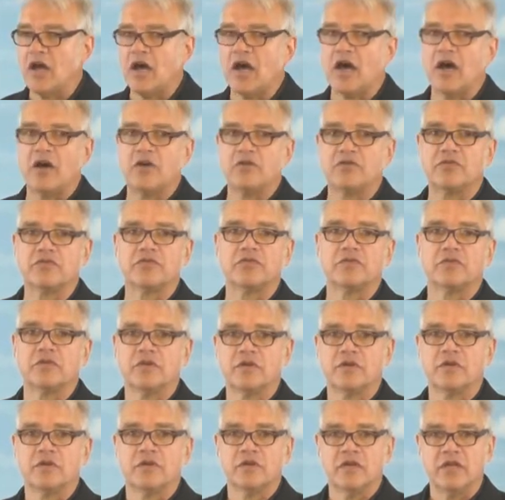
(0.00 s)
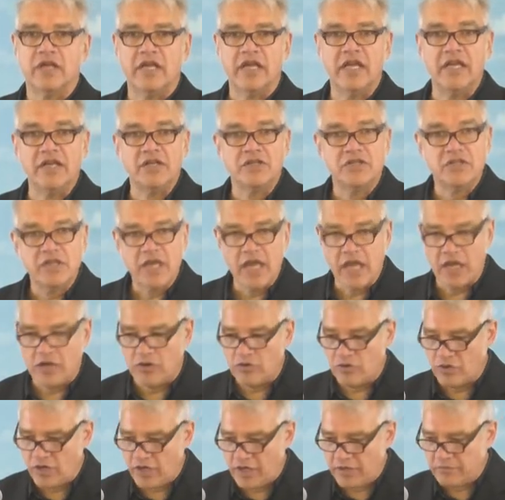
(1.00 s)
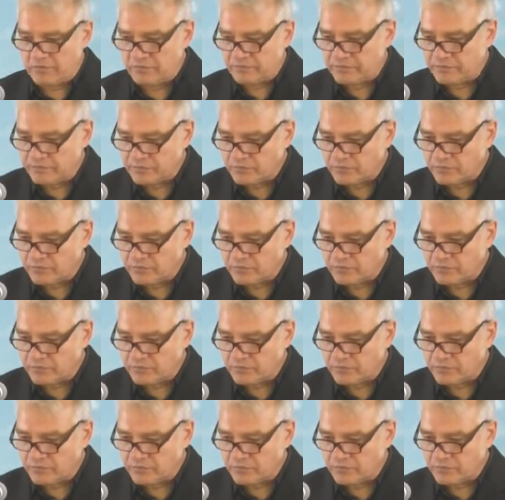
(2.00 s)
of integrity.